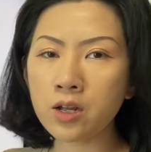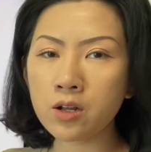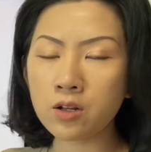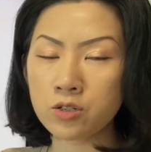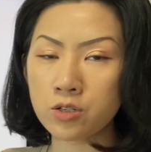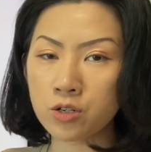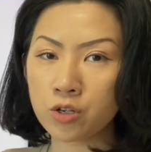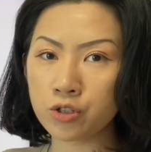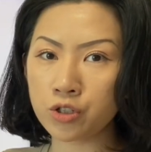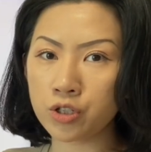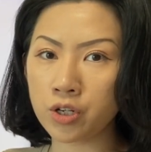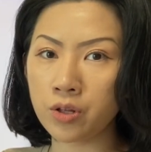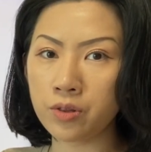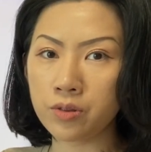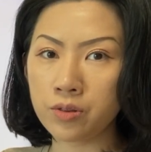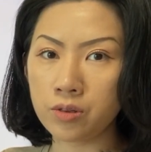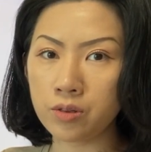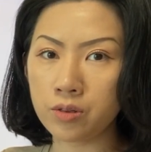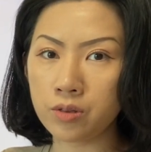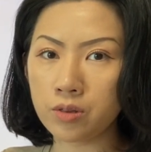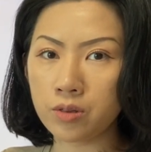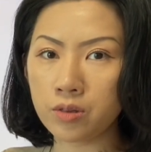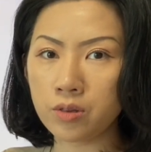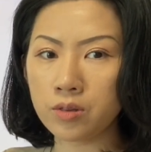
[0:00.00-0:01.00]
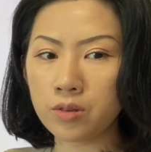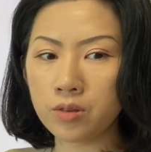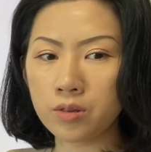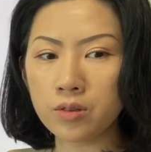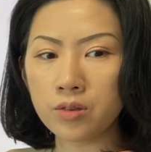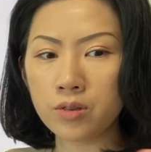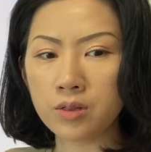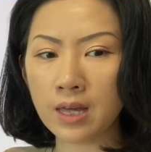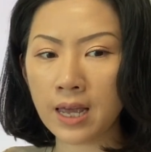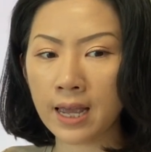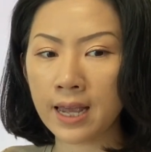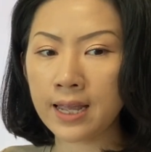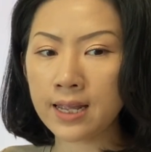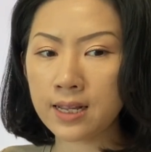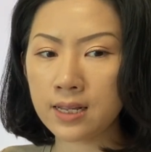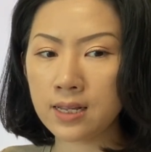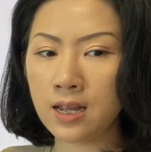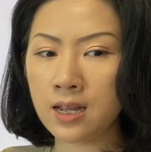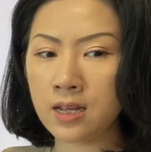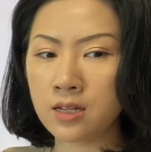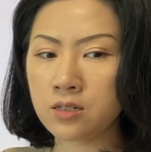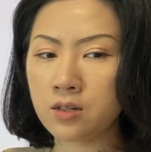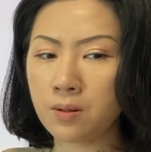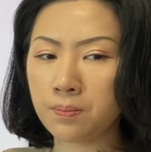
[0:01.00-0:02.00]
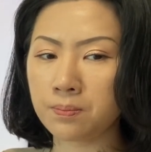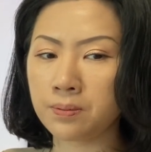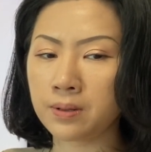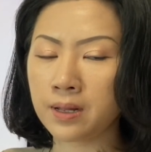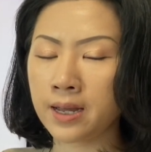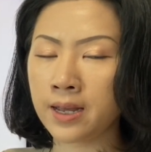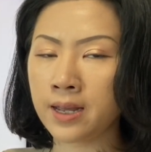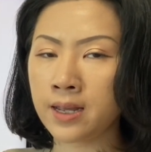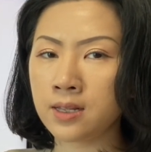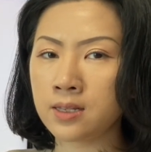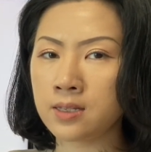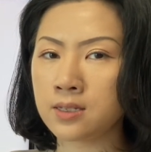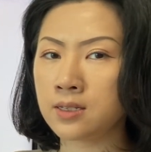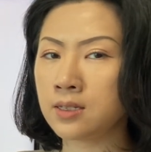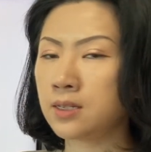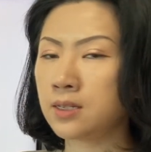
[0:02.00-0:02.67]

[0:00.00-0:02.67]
conjunction that is applied